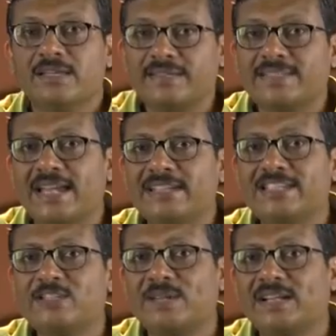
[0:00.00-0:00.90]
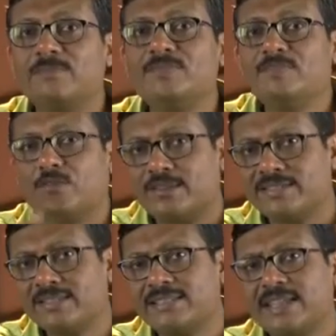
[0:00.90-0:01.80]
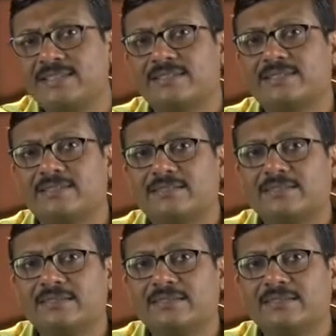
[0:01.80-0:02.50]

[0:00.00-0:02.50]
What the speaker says: the scientist becomes a forensic scientist.